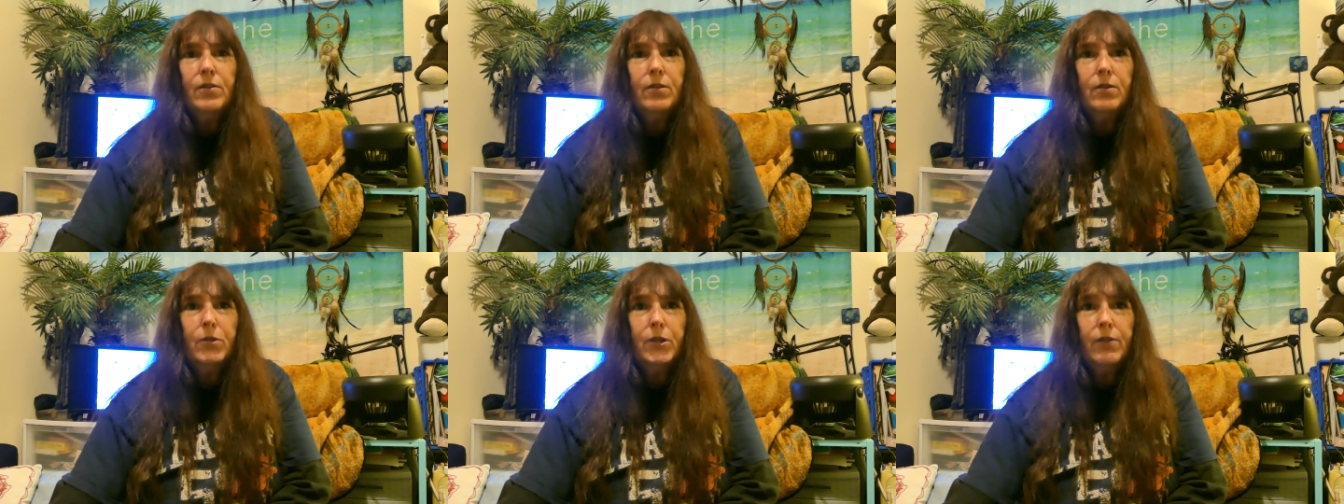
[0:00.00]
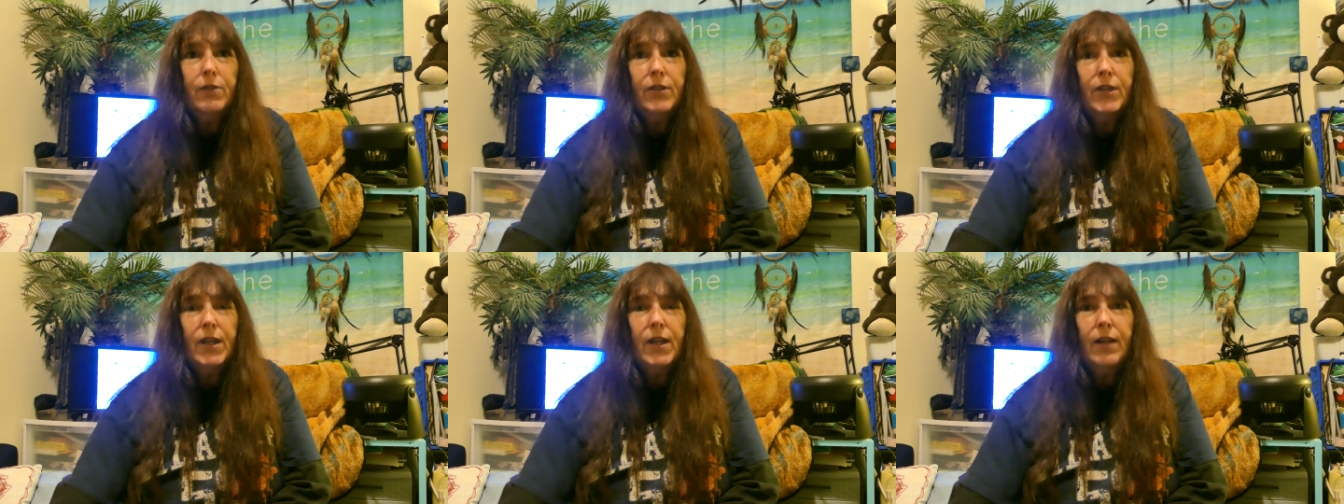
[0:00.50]
or whatever and
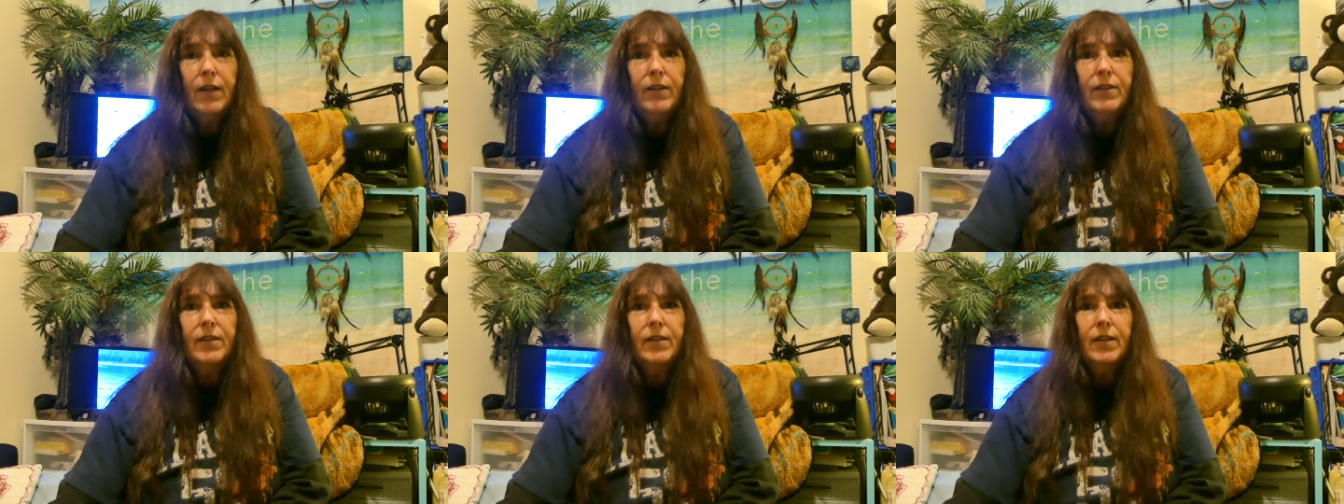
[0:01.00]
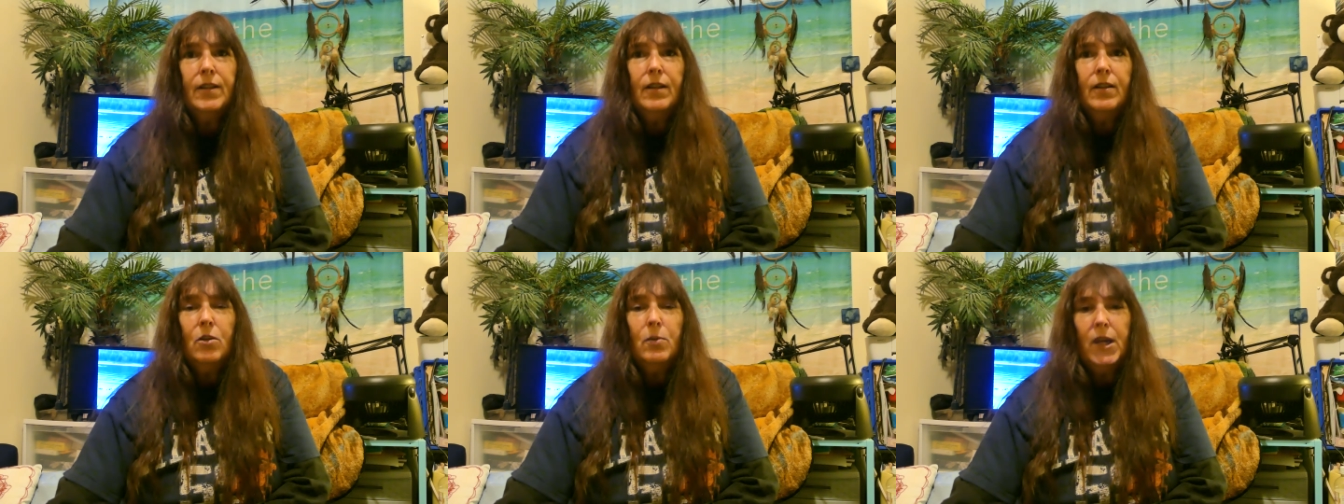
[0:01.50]
they can't
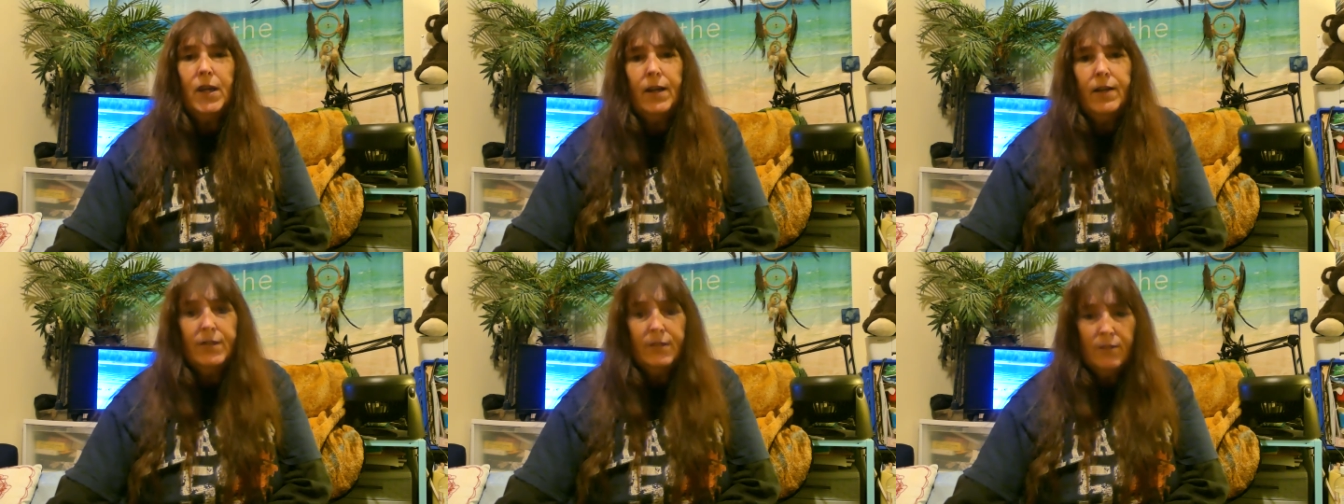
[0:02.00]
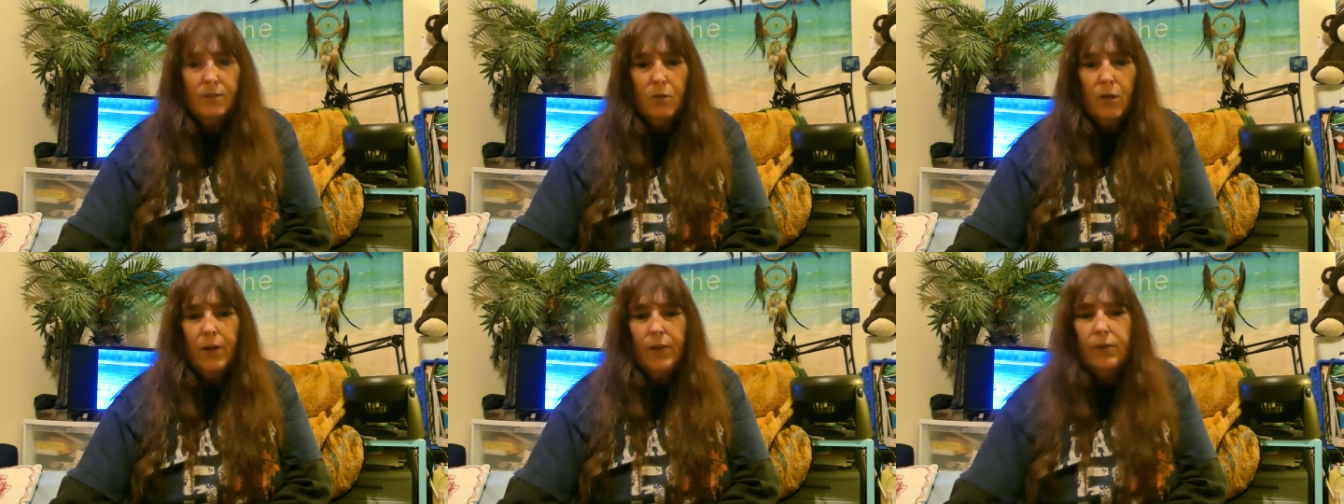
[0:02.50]
go back out into the
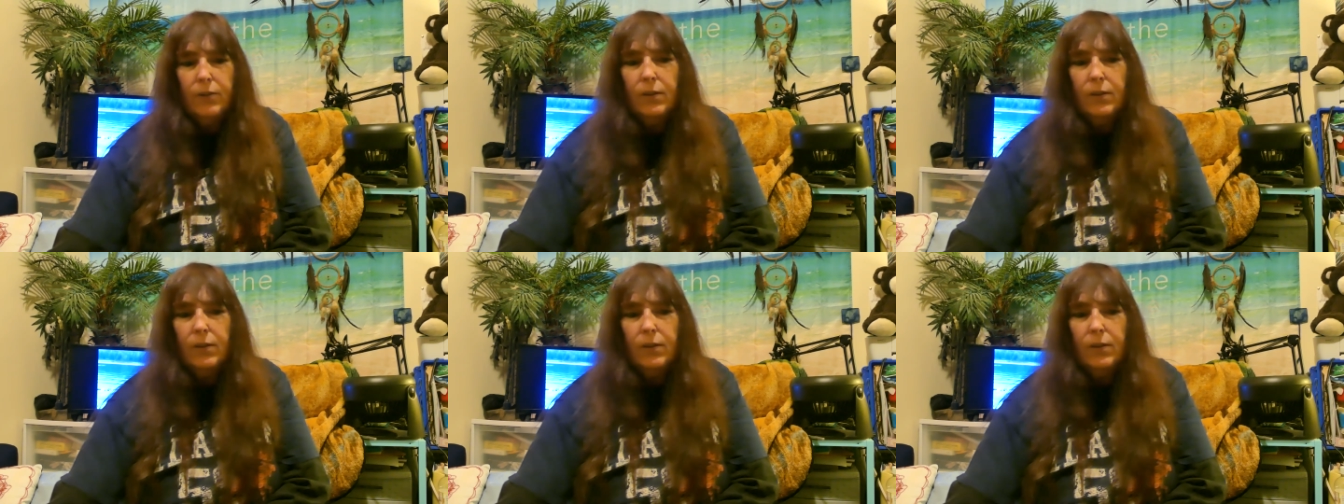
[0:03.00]
wild.